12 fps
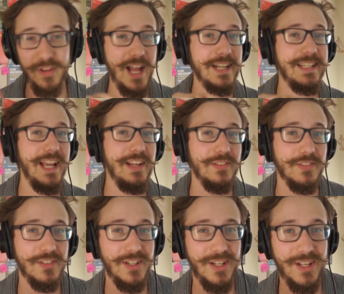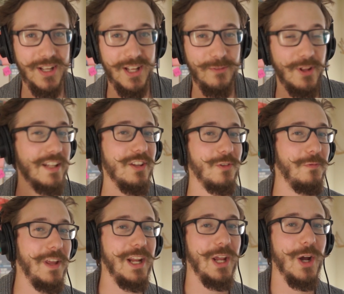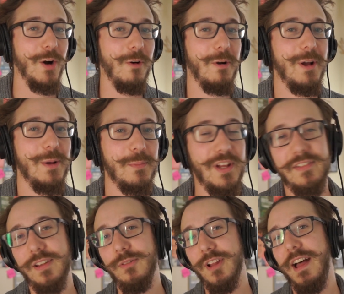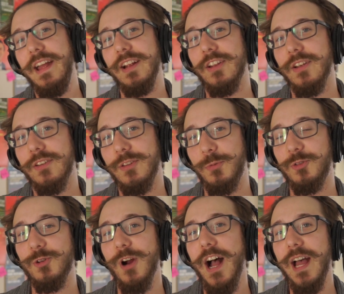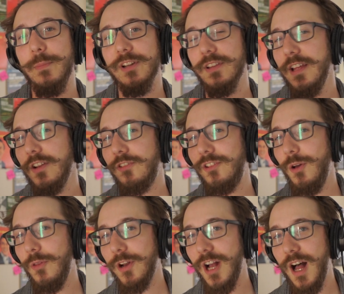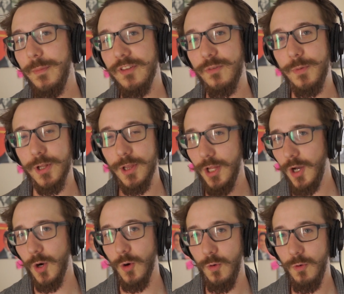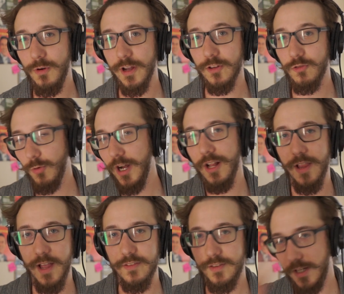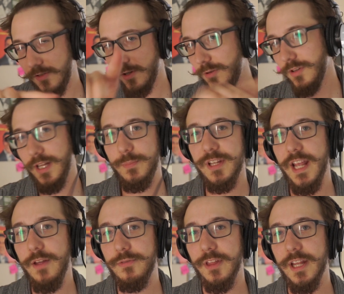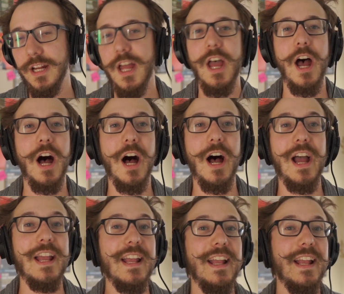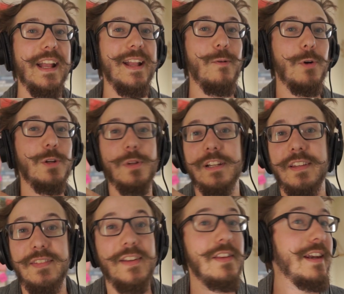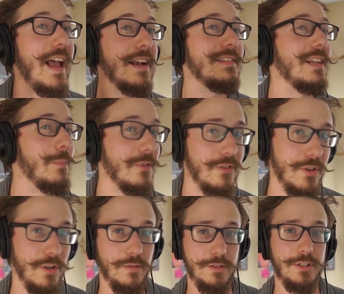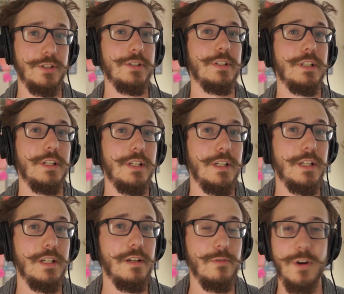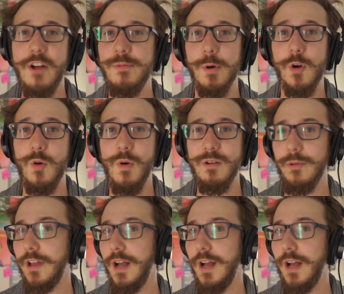in that case, if you like this video, Please leave a like, subscribe, and let us know in the comments below, as well as this whole IPA thing, what you would like to see in the next episode of Craft Beer 101 with